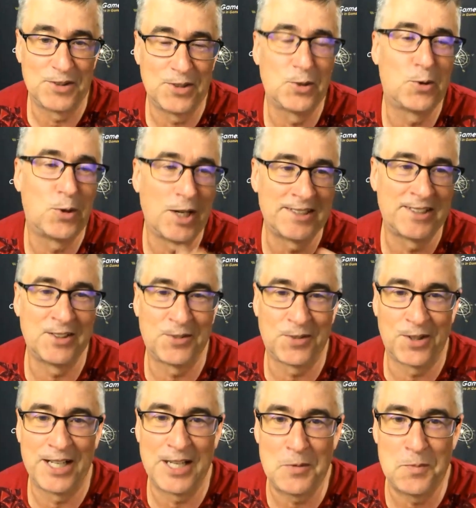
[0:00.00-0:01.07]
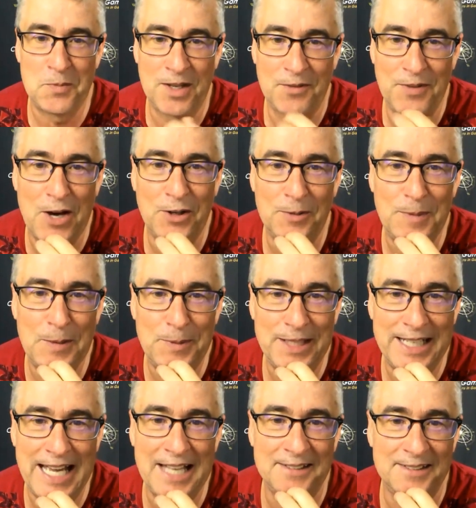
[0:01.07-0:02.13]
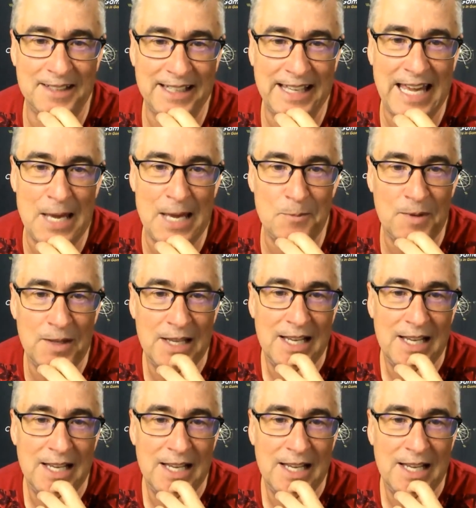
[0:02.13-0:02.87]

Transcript: two questions for him of how to maybe enhance the game